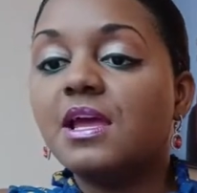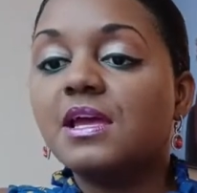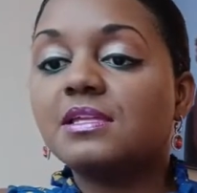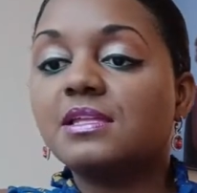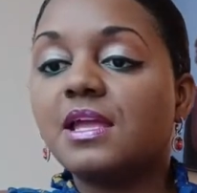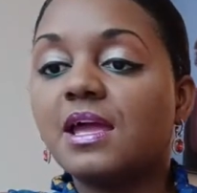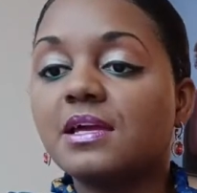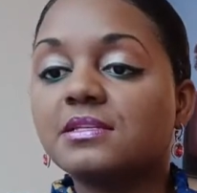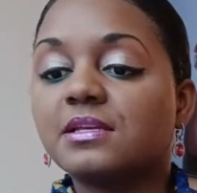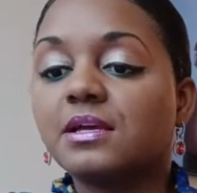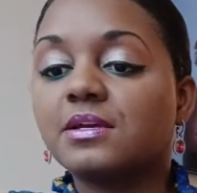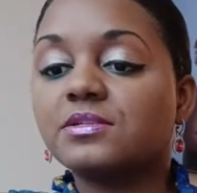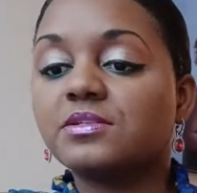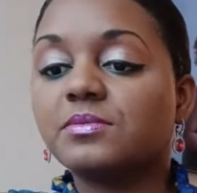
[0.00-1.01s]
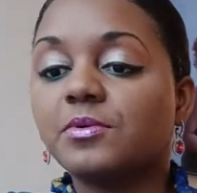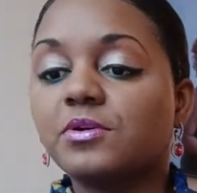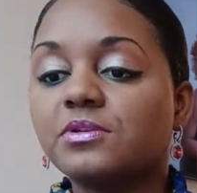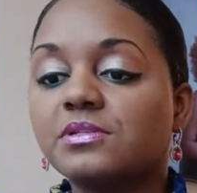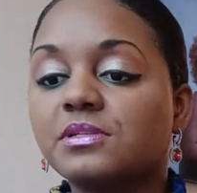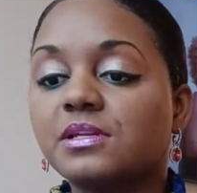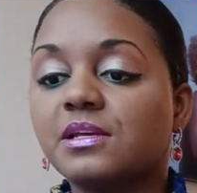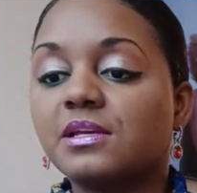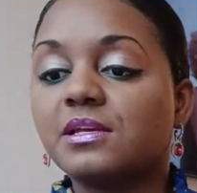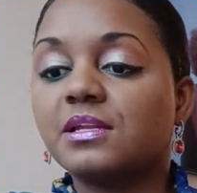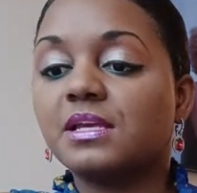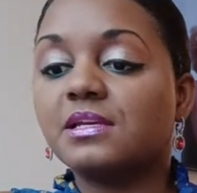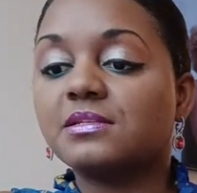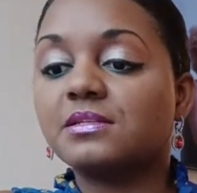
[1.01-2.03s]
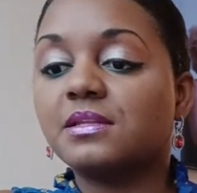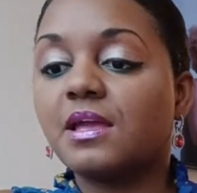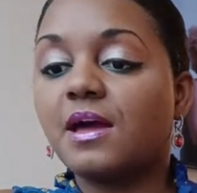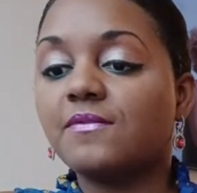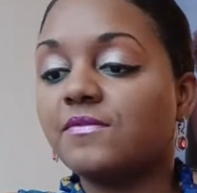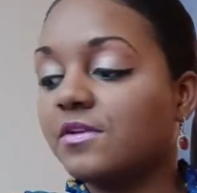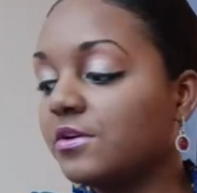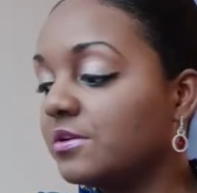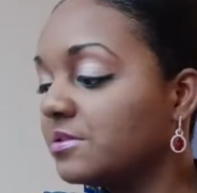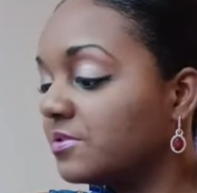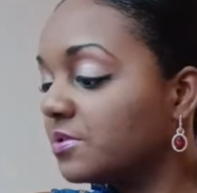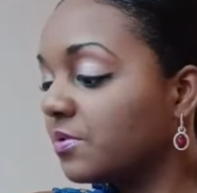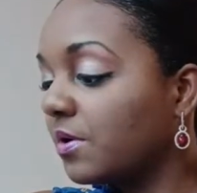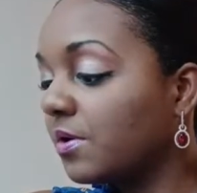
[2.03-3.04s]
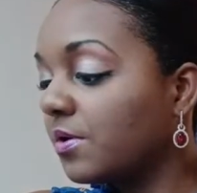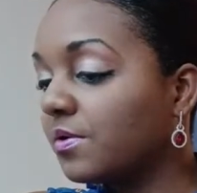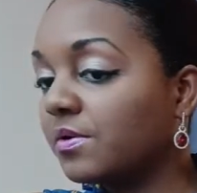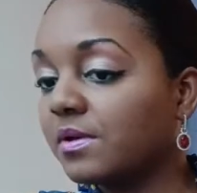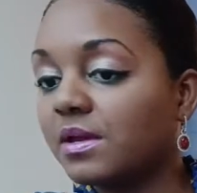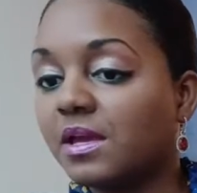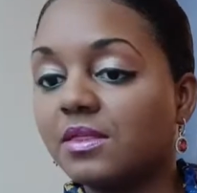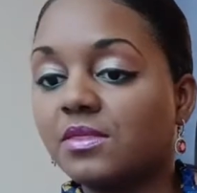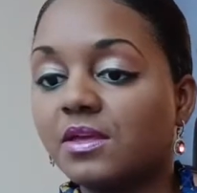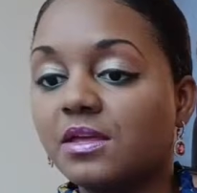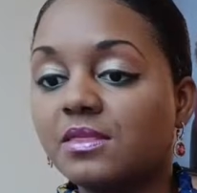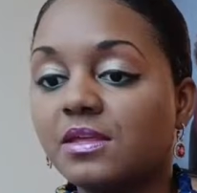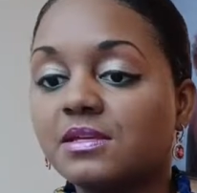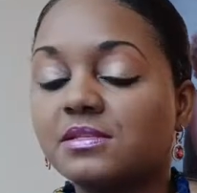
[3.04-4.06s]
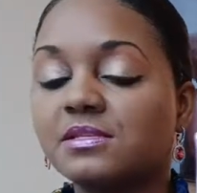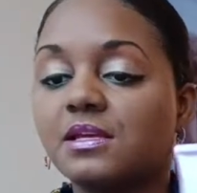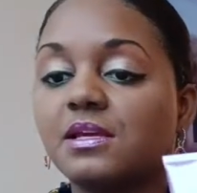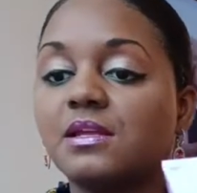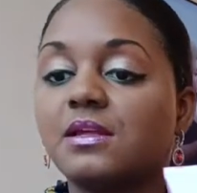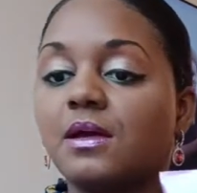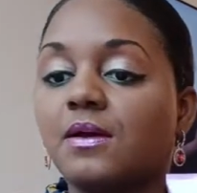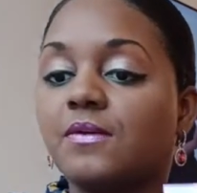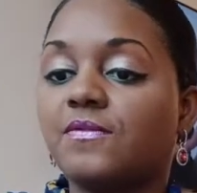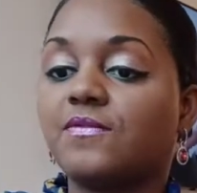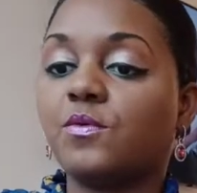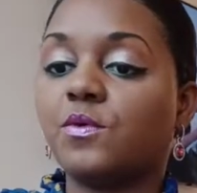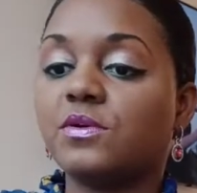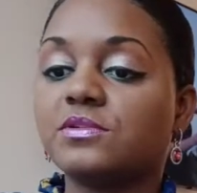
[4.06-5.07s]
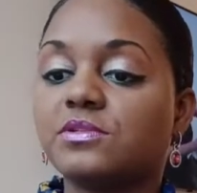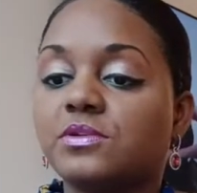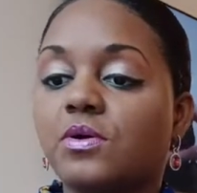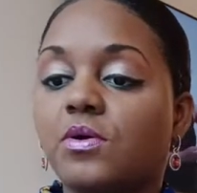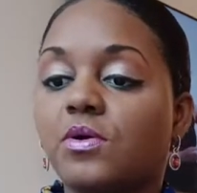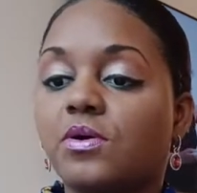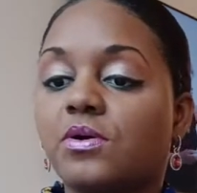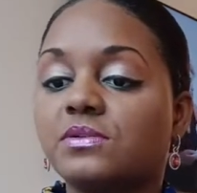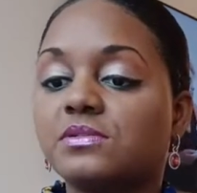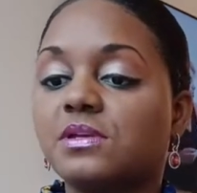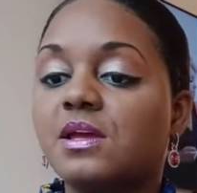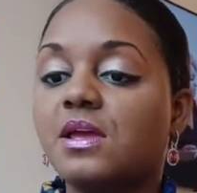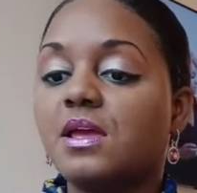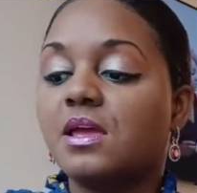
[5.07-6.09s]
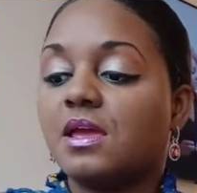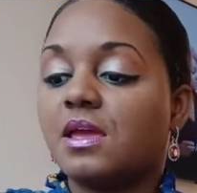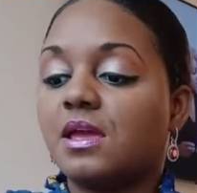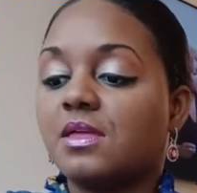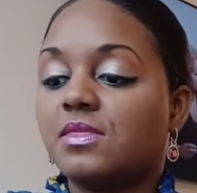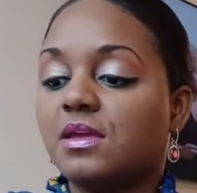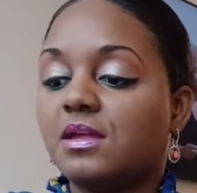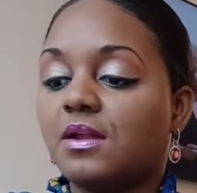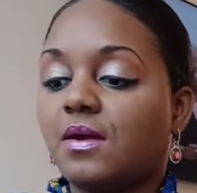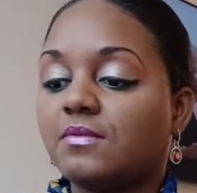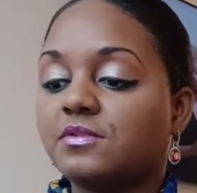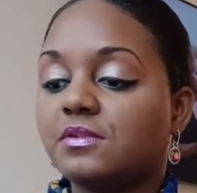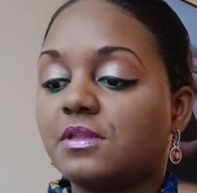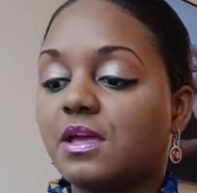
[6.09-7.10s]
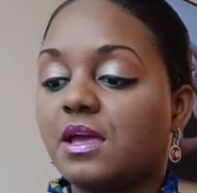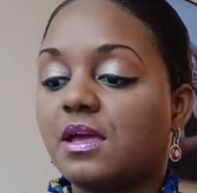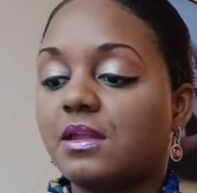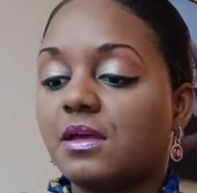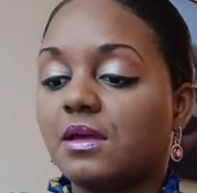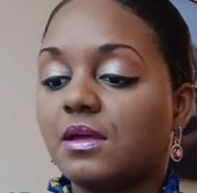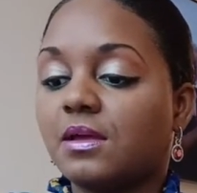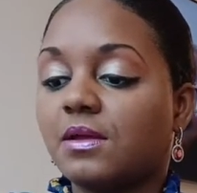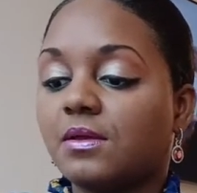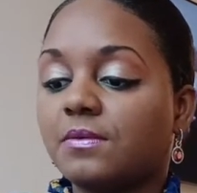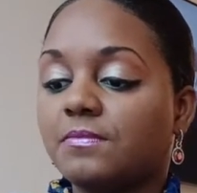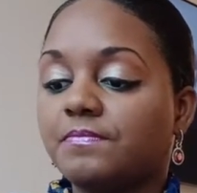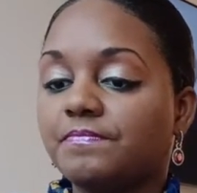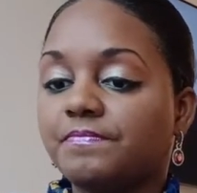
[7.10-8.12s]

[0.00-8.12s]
Next customer said it's not very strong, and then they said 4 stars. And then after that,